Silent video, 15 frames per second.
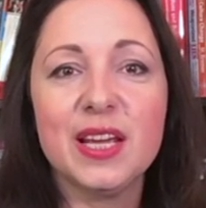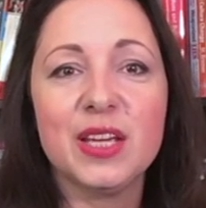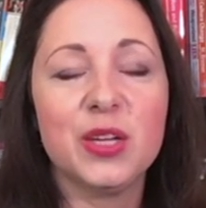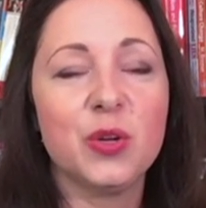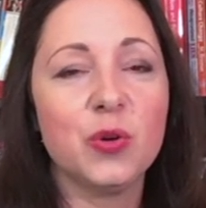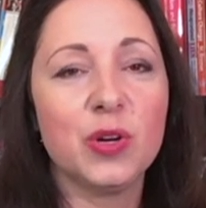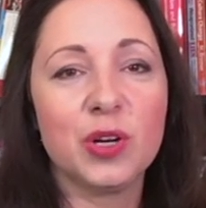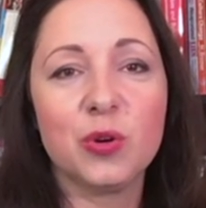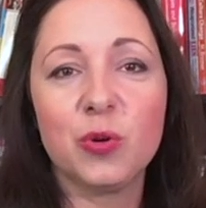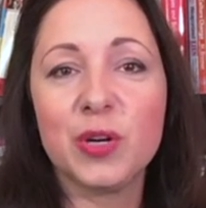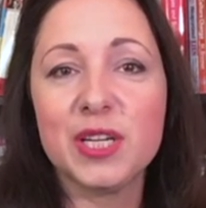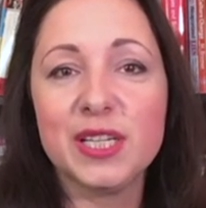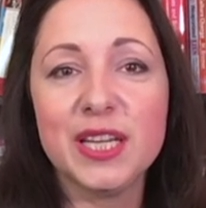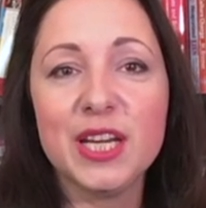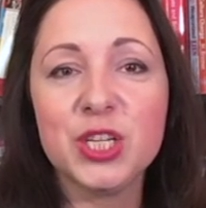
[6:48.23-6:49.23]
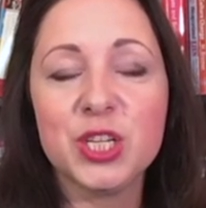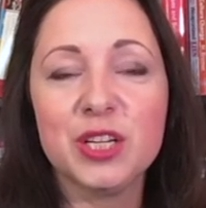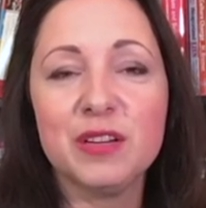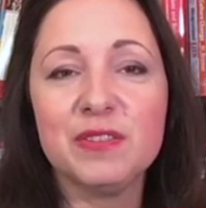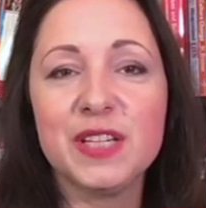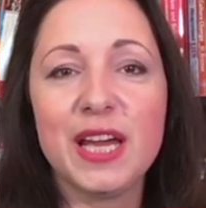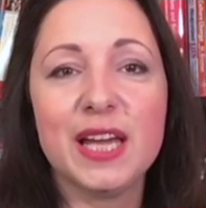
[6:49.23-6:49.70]
your coordination
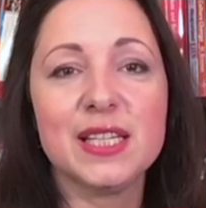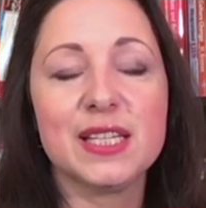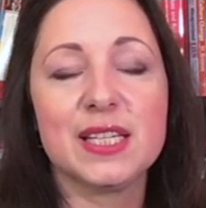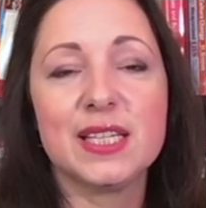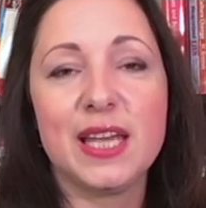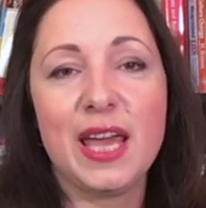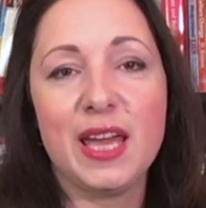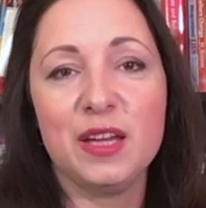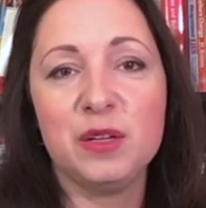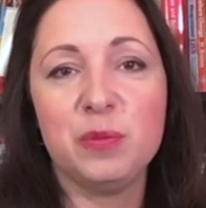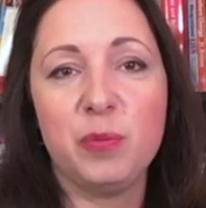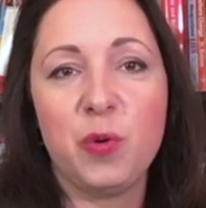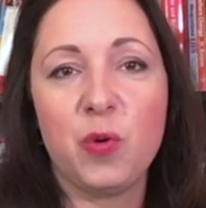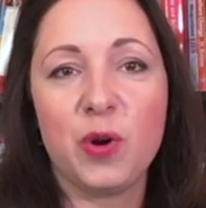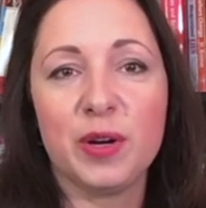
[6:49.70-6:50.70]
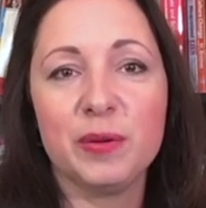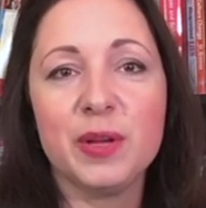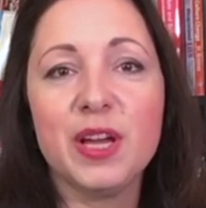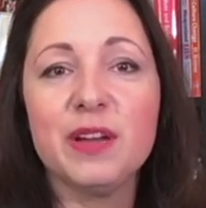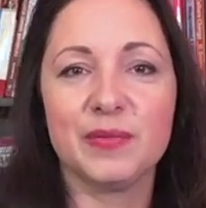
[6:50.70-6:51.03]
of tasks, and more.